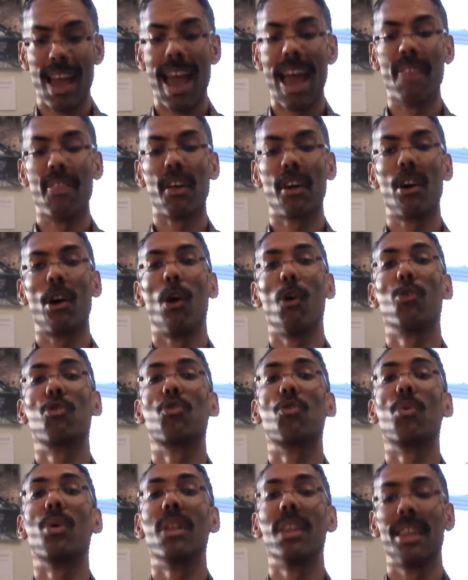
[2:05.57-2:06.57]
at the
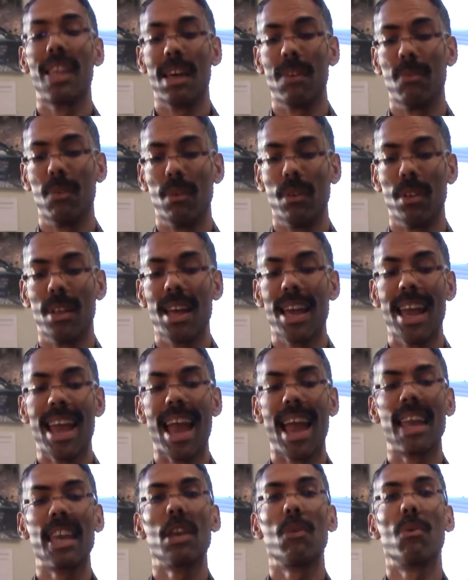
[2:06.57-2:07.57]
cultural level,
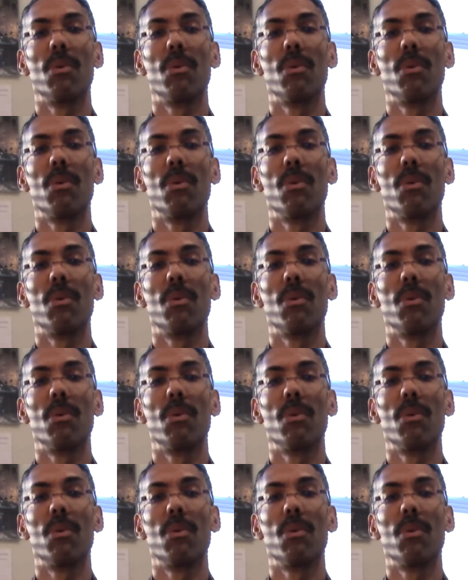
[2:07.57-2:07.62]
any